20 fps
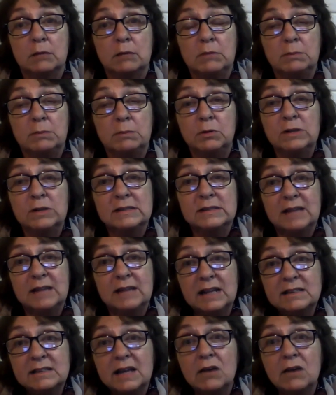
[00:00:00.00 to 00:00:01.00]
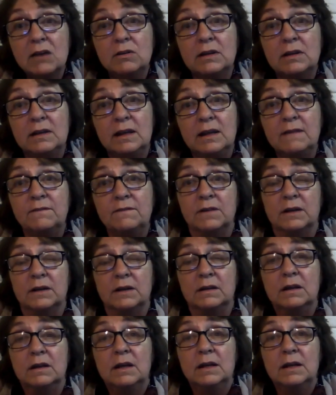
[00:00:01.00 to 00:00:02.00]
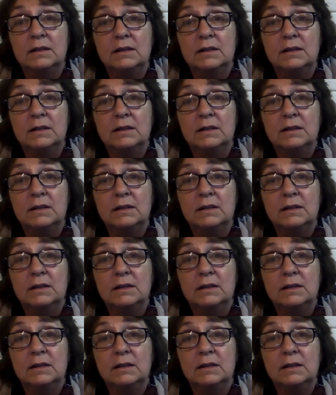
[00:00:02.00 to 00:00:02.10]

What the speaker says: coming, because that's our lever.